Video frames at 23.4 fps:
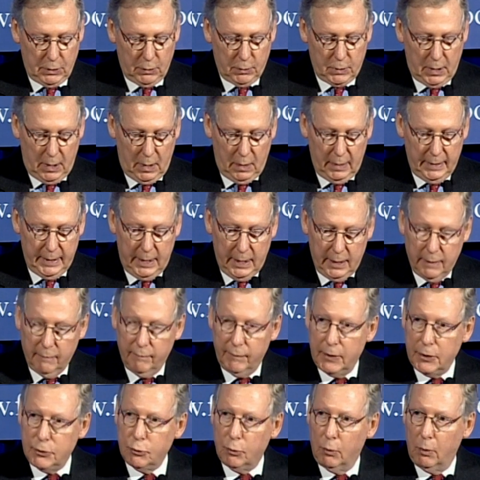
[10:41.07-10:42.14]
This
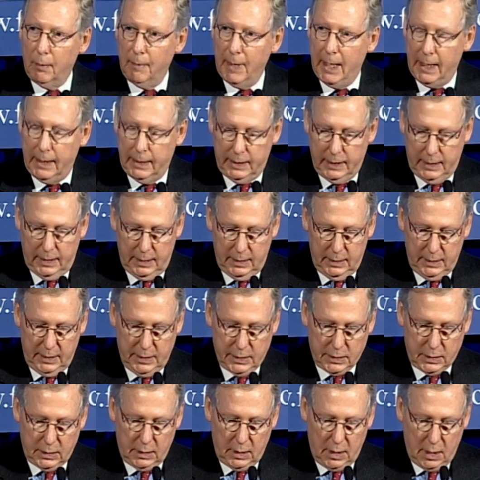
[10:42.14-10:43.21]
so-called individual
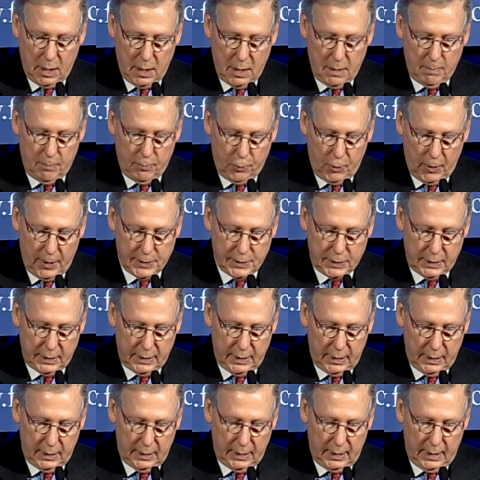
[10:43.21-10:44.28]
mandate is an
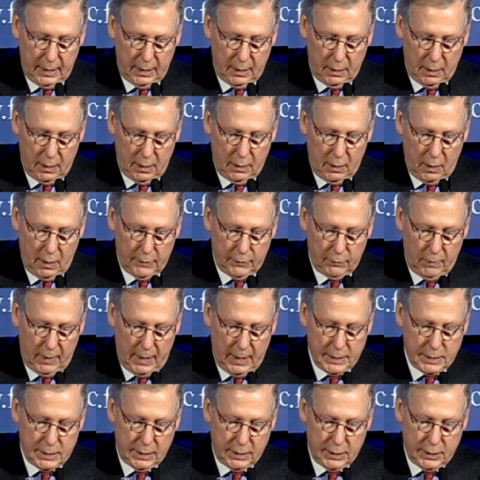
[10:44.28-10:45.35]
unprecedented and
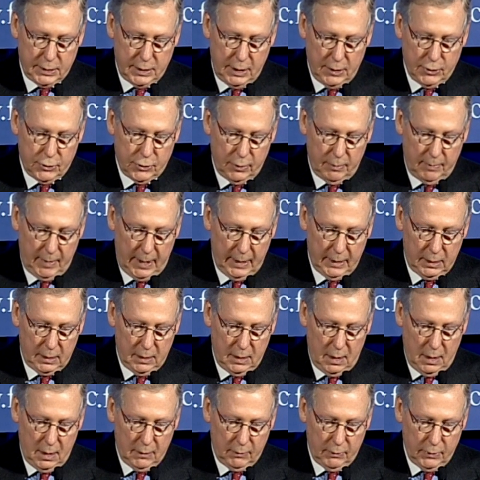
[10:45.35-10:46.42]
unauthorized extension
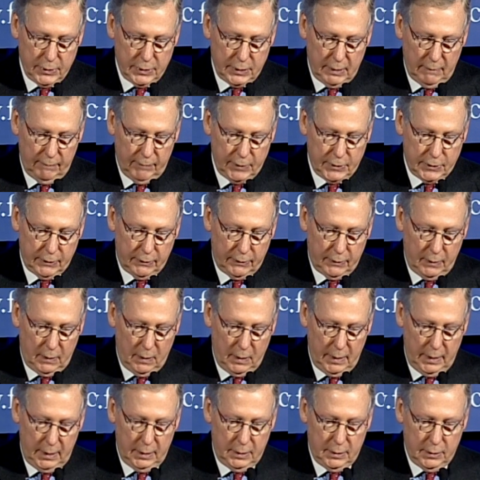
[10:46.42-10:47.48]
by the Congress of its
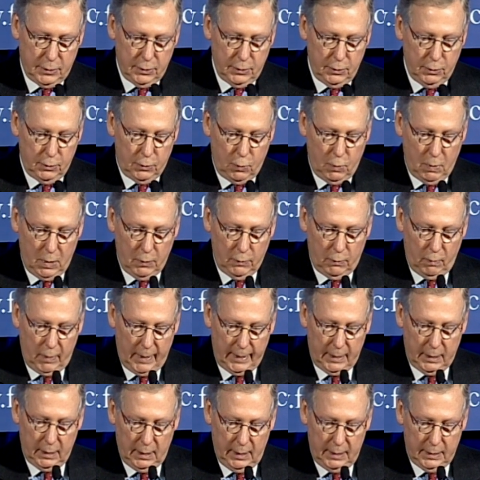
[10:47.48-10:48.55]
authority to,
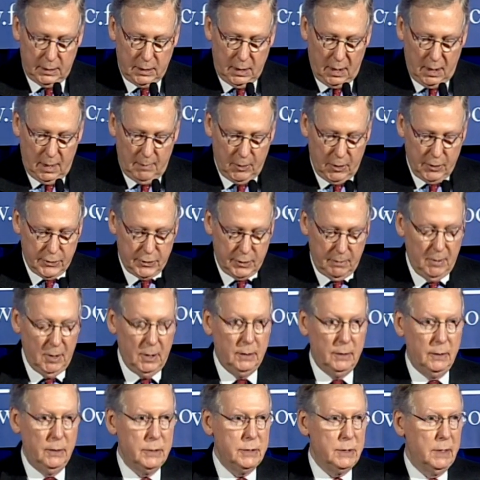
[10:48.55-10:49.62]
quote, regulate
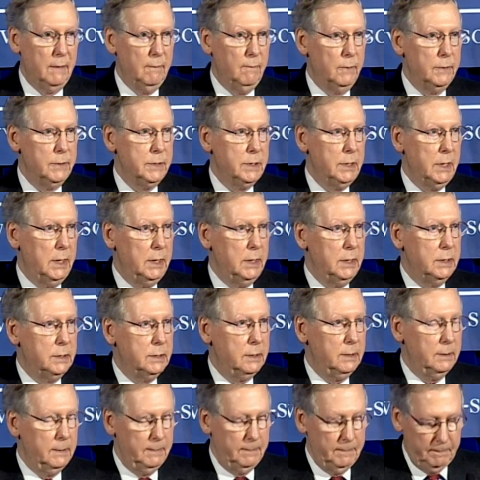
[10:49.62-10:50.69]
commerce among the several
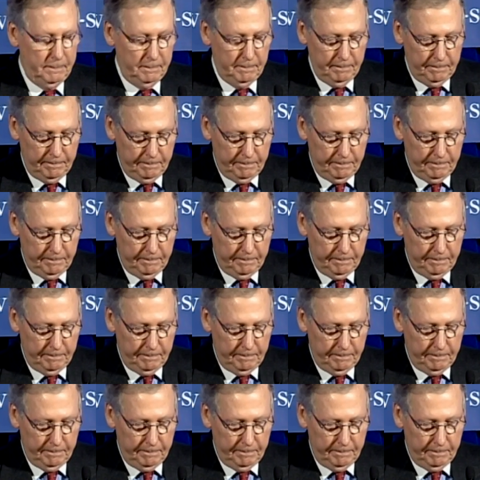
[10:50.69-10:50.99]
states.